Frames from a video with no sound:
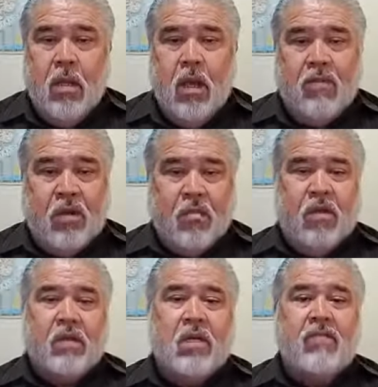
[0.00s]
of a
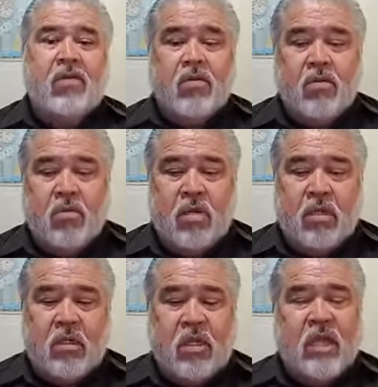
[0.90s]
Christian, of a true
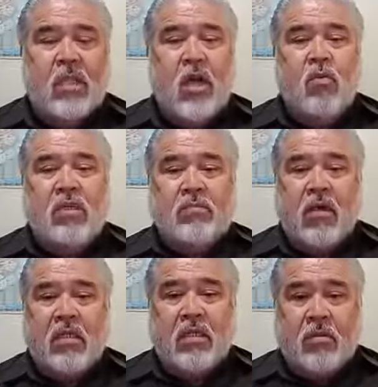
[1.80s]
Christian. That's our
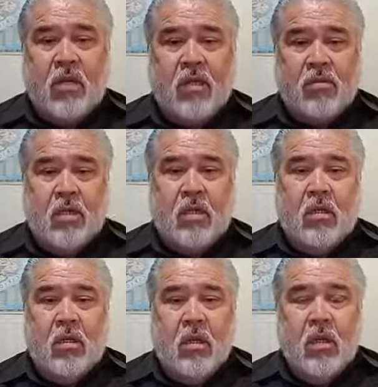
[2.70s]
responsibility.
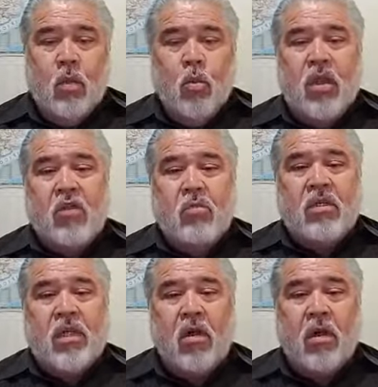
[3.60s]
We need to be
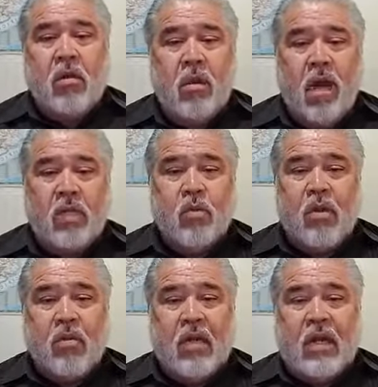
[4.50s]
sharing Christ
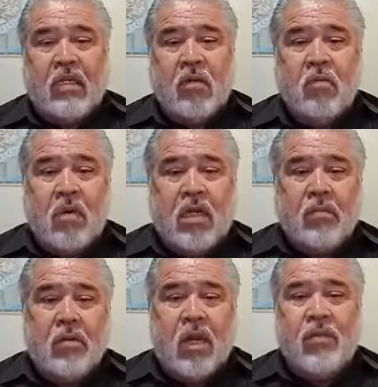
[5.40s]
whether they listen to us
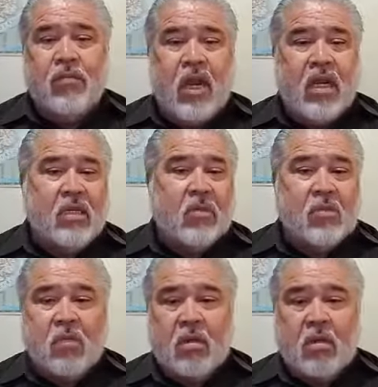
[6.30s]
or not. That is
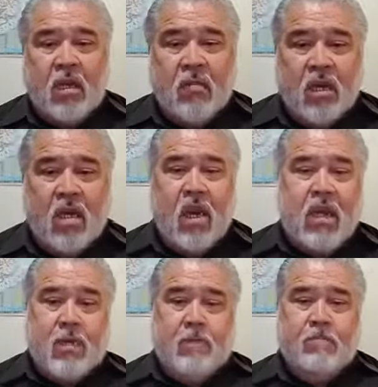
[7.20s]
between them and
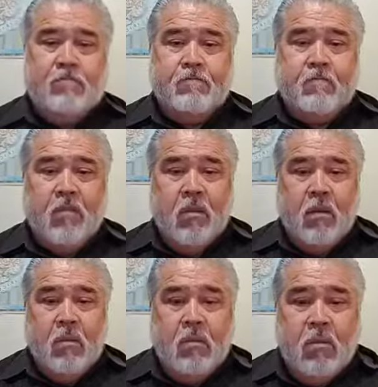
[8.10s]
God.
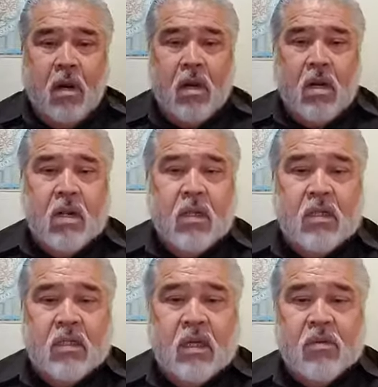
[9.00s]
Mark
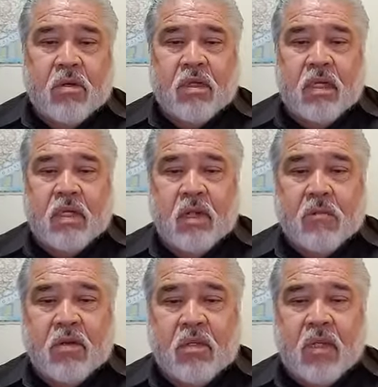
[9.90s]
chapter 16,
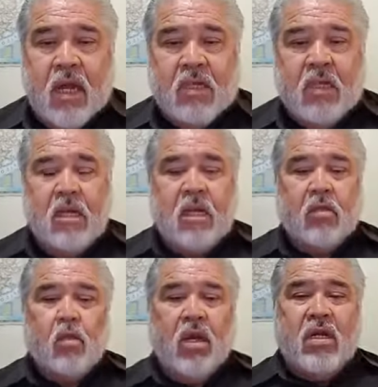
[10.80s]
verse 19
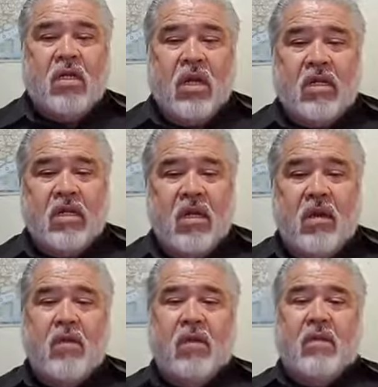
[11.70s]
and 20 says
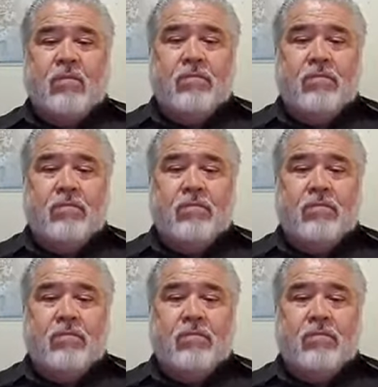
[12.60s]
clearly